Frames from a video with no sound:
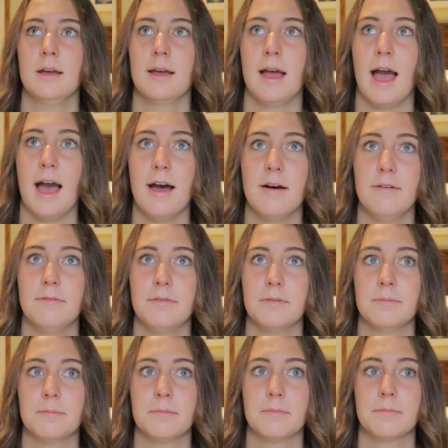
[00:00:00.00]
have
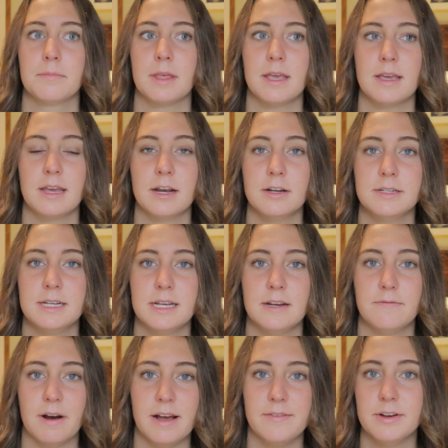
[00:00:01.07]
a guaranteed
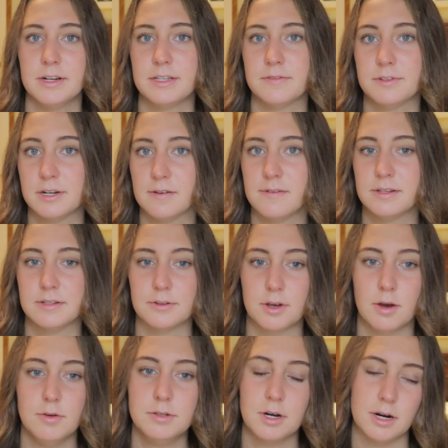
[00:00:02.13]
five years of service in the
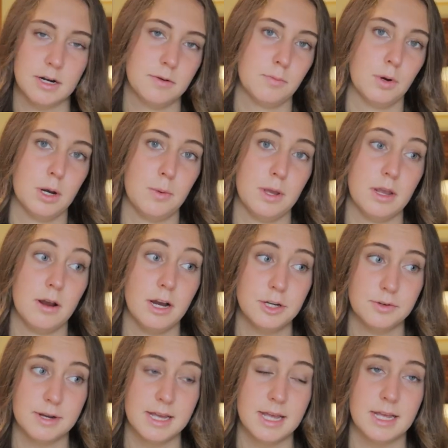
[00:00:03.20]
Coast Guard when we
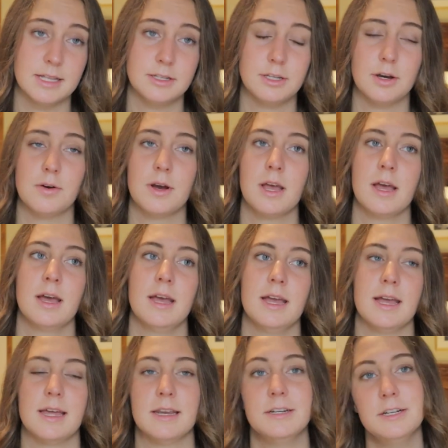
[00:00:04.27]
graduate. And so,
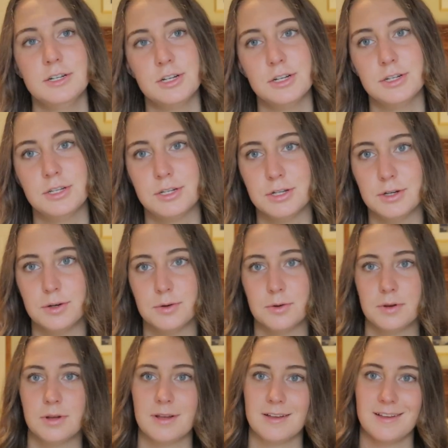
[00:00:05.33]
in addition to
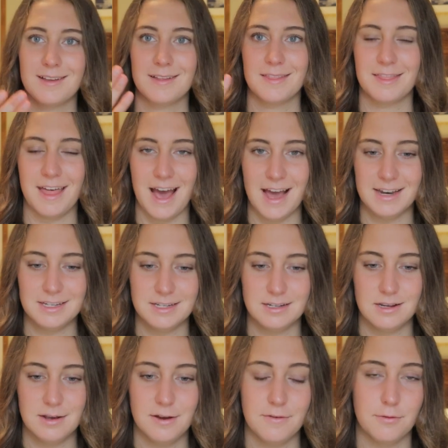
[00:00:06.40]
that
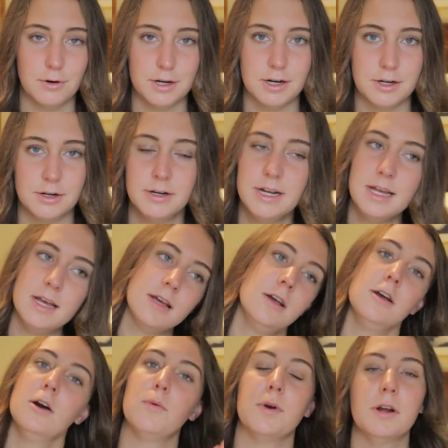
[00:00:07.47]
four-year degree,
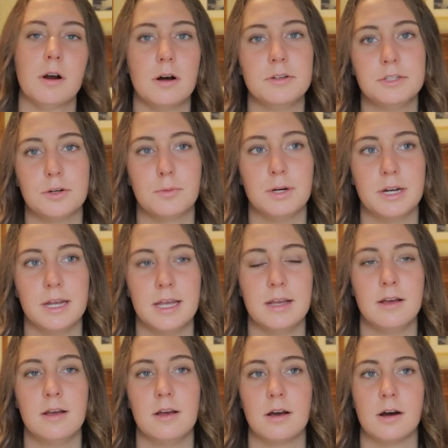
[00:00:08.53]
we are also
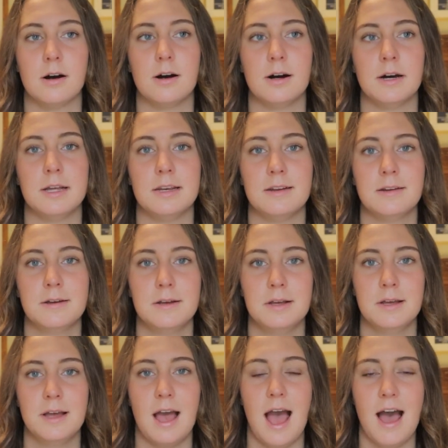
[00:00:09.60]
working on
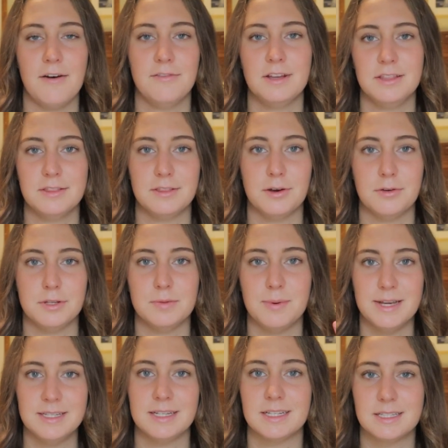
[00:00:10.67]
having those
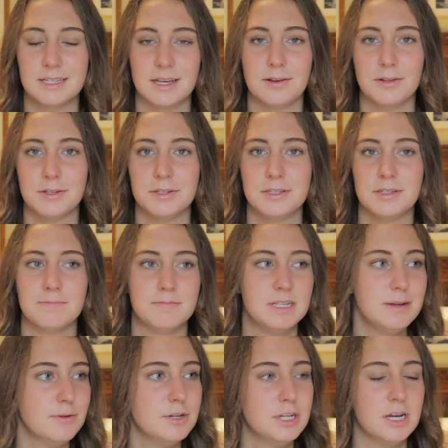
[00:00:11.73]
basic skills,
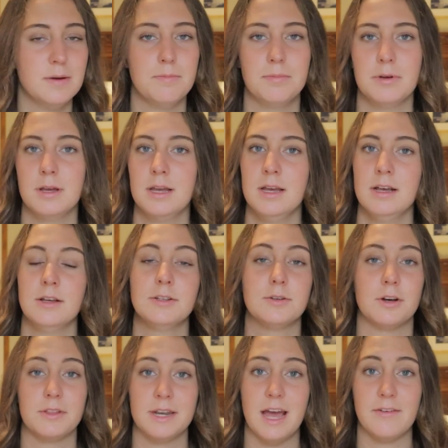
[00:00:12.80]
seamanship, so
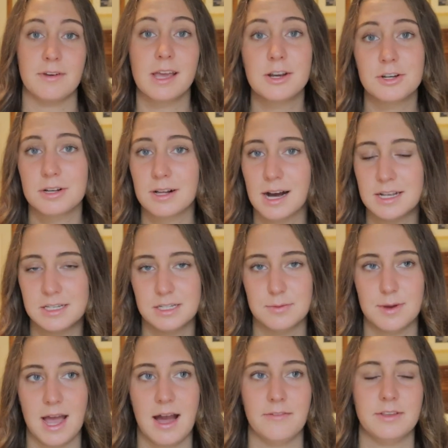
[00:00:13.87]
all the navigation classes that
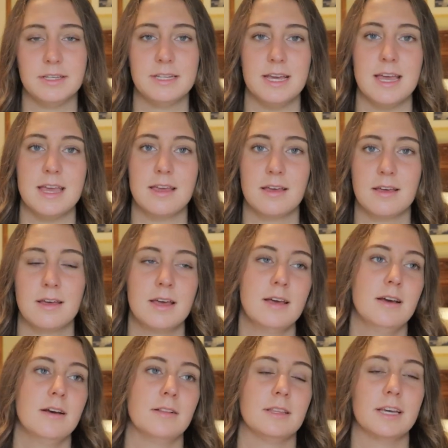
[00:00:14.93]
we have to take,
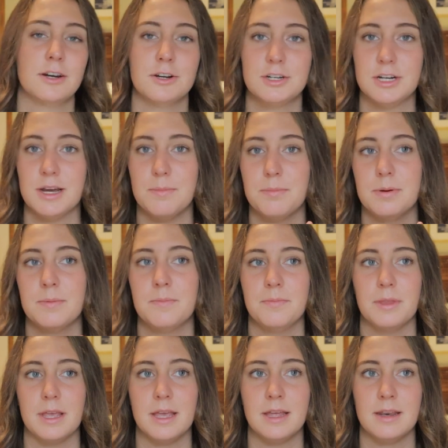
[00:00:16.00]
leadership,
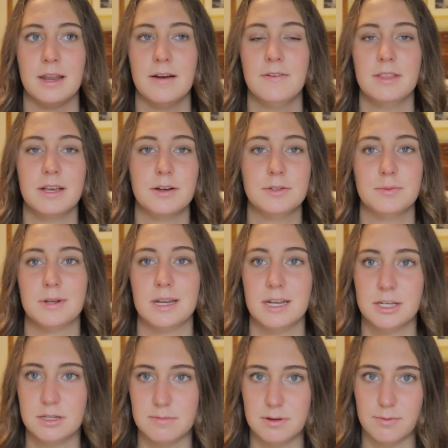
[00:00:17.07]
and everything else we
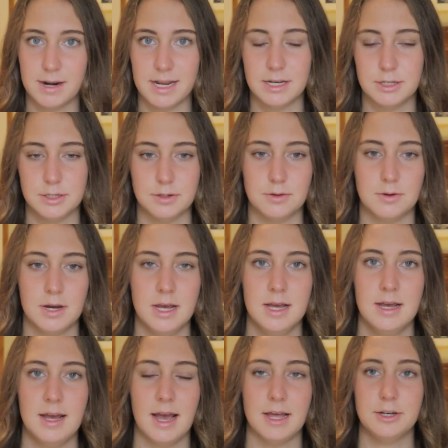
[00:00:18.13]
need to be ready to
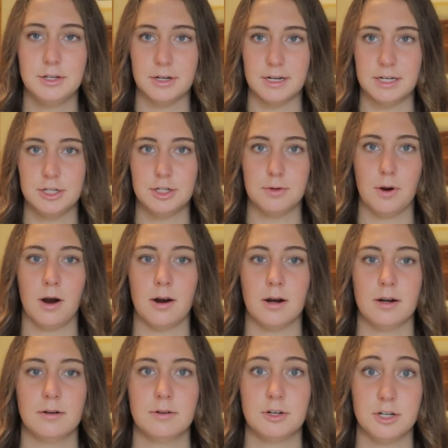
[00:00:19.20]
enter into
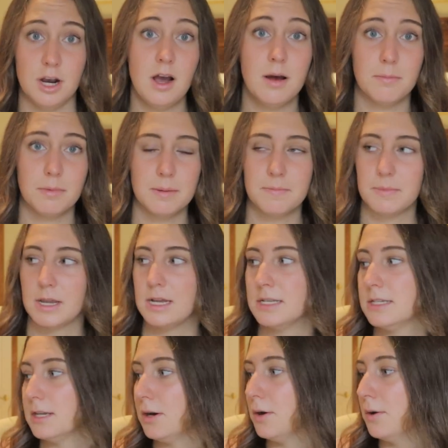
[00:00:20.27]
our job. And
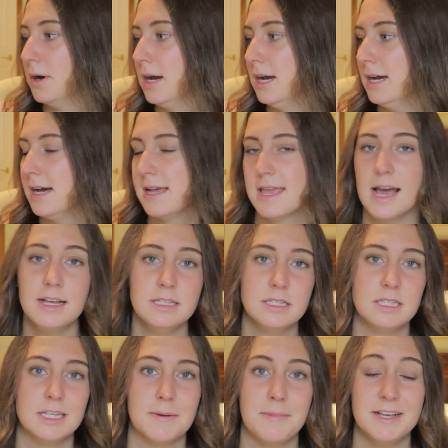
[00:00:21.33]
so,
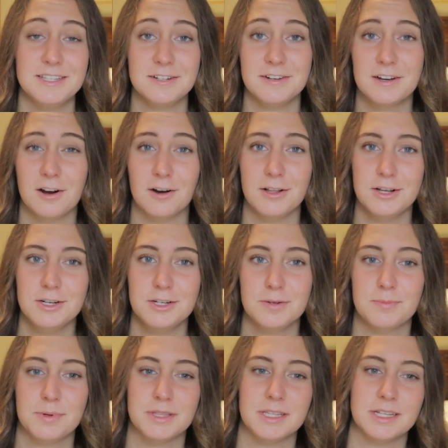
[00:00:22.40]
yes, basically college,
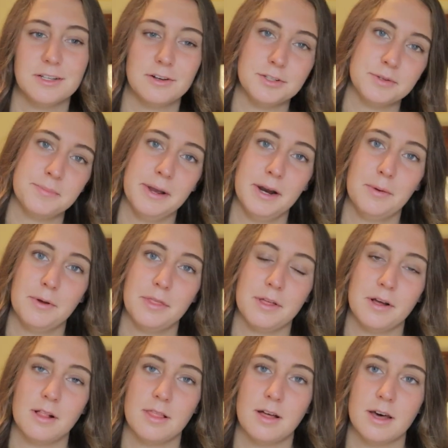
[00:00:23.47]
but it's also paired with
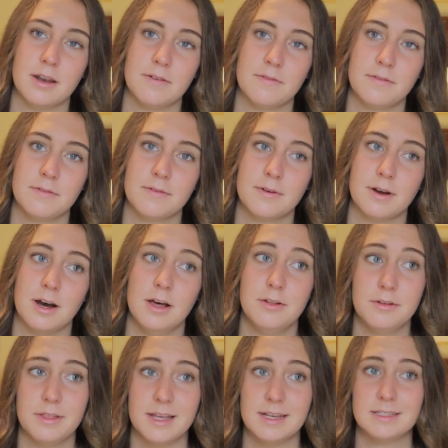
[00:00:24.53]
a lot of
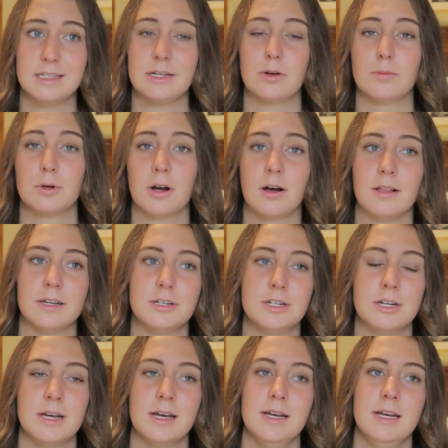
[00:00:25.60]
other things that normal college